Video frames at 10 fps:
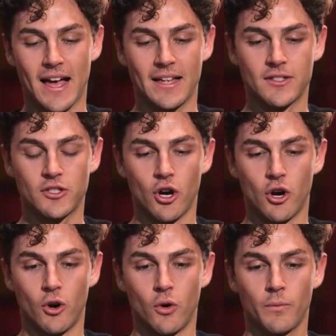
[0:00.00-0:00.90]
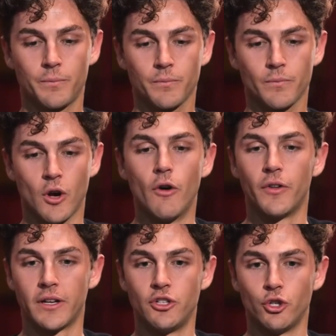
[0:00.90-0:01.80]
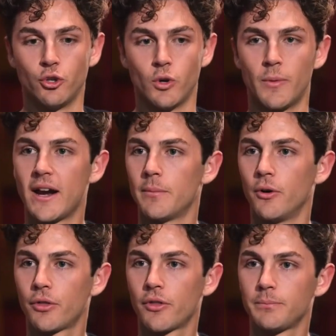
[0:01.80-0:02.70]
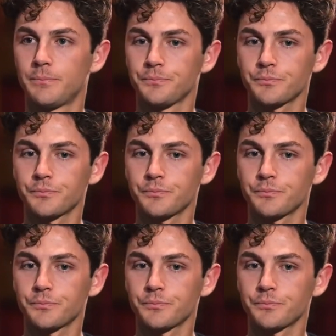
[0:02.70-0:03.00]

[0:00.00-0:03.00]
And so hopefully do a Ready booth